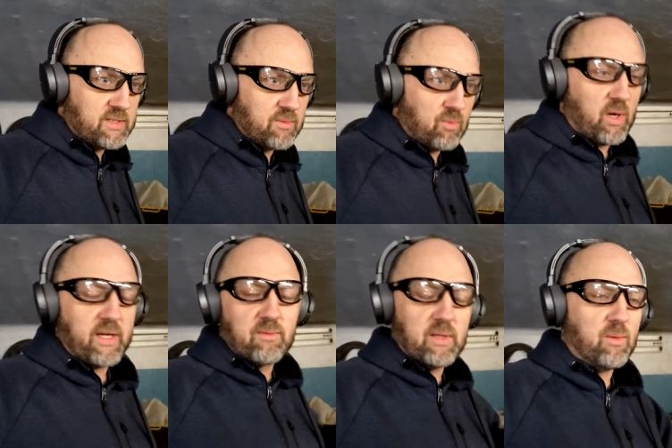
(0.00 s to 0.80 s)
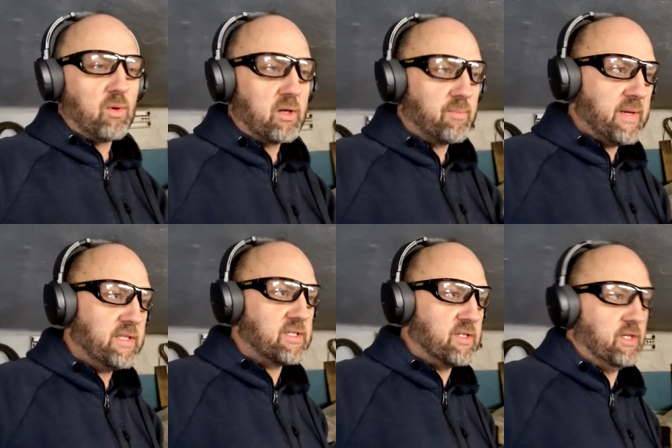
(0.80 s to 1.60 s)
uh, to where I can really work
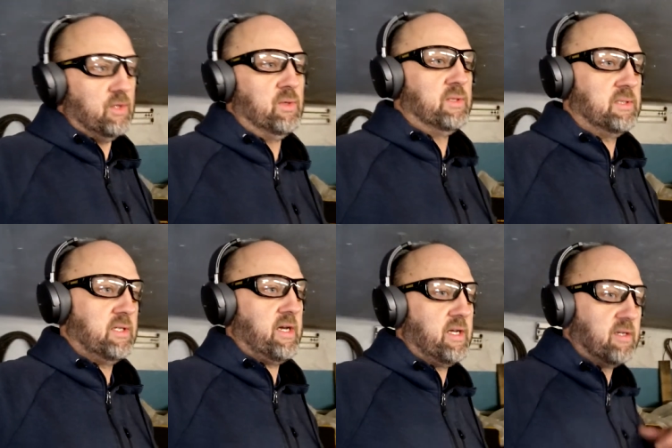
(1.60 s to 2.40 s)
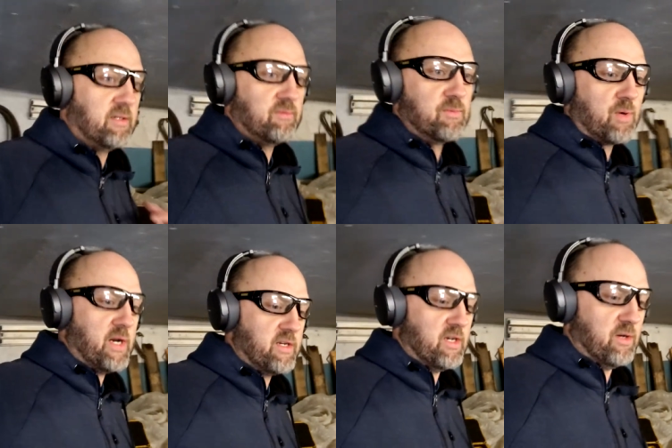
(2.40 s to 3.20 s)
pizza dough and
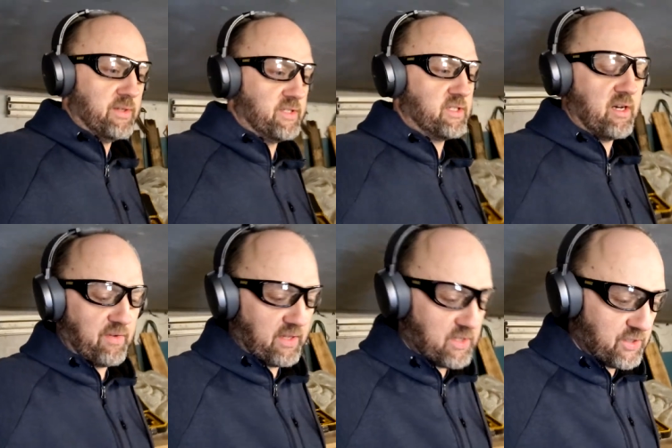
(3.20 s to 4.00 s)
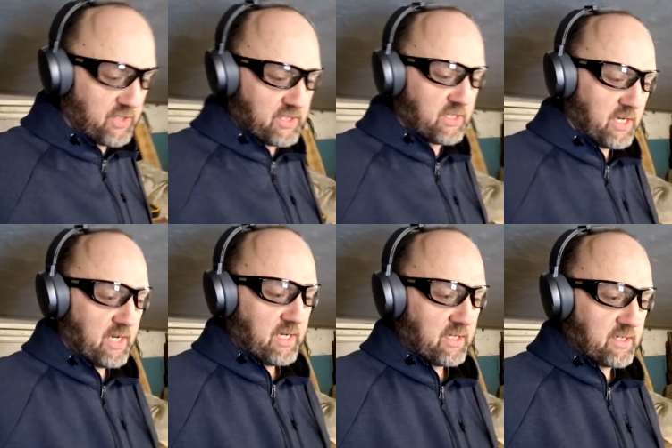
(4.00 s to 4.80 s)
bread dough and stuff. And there's just
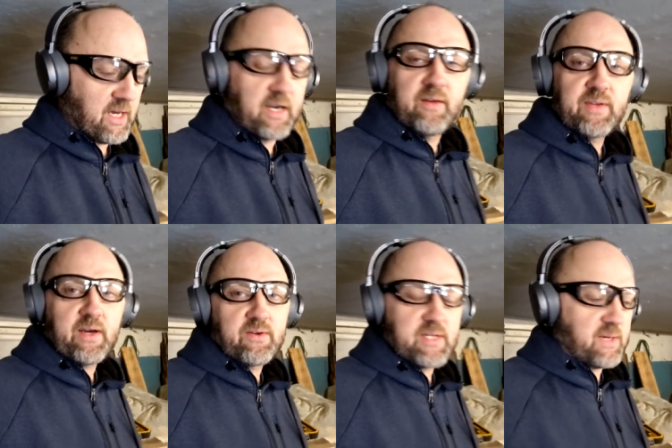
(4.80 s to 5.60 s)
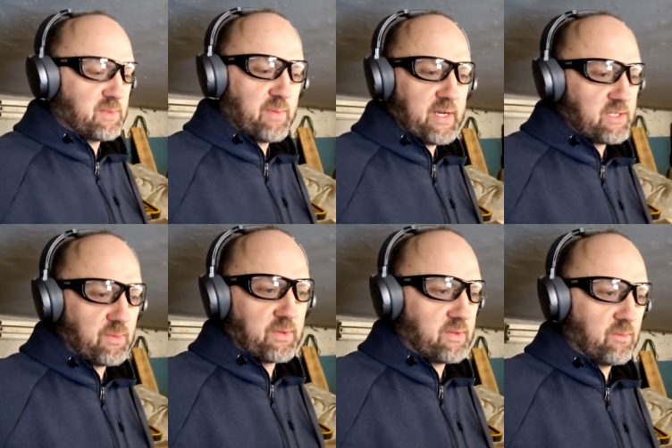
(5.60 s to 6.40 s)
not enough countertop
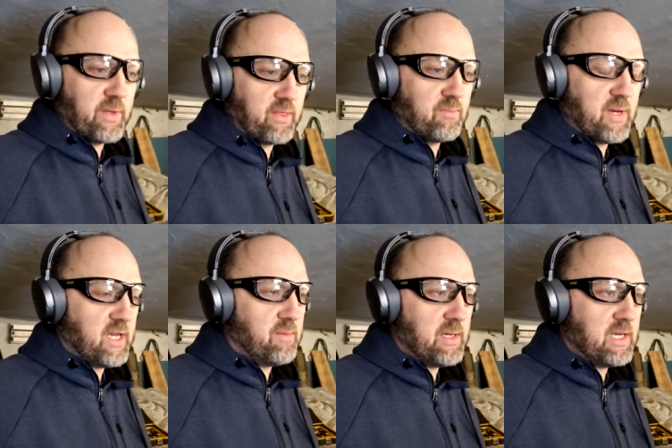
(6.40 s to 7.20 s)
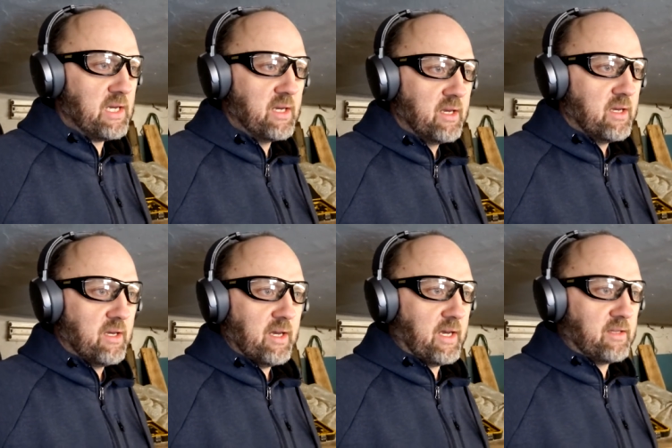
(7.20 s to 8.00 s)
space with, with the baby
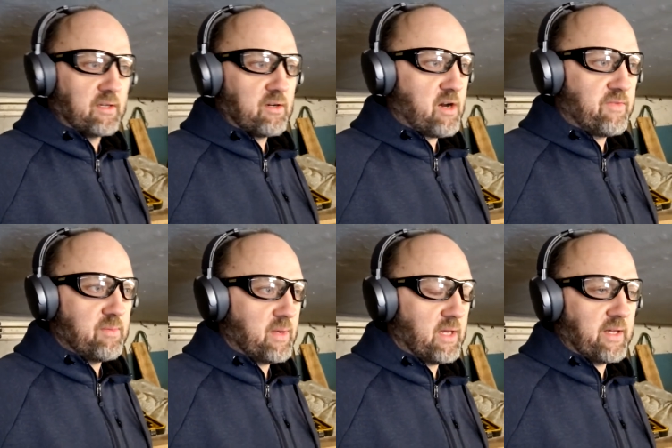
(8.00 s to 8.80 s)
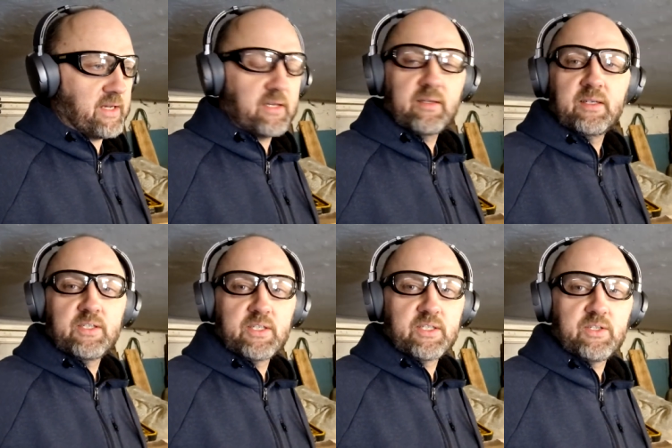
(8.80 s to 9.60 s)
and the coffee, like
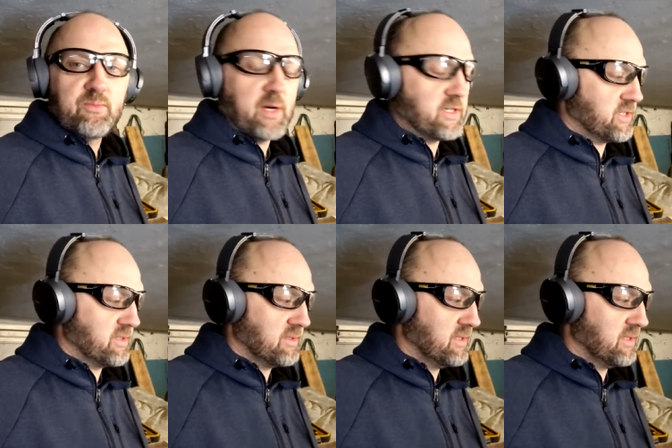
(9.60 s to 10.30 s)
it's just too much.